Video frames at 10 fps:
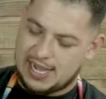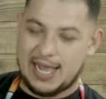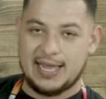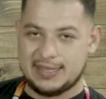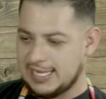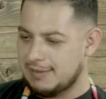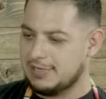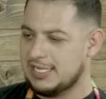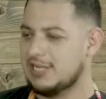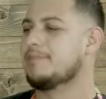I think I'm gonna
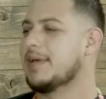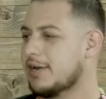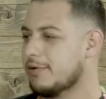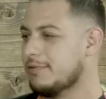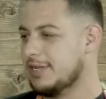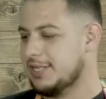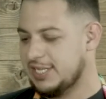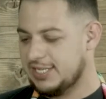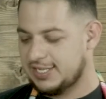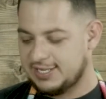need a bigger one of
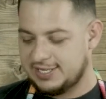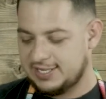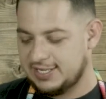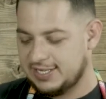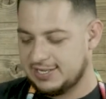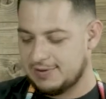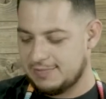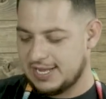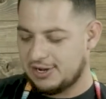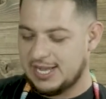these, cause como
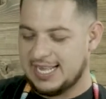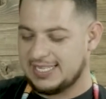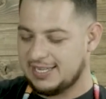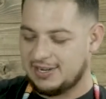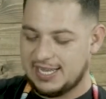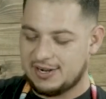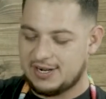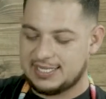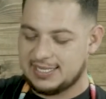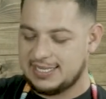que no, este no ya no la
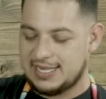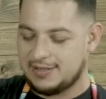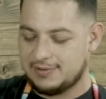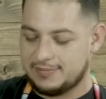está haciendo.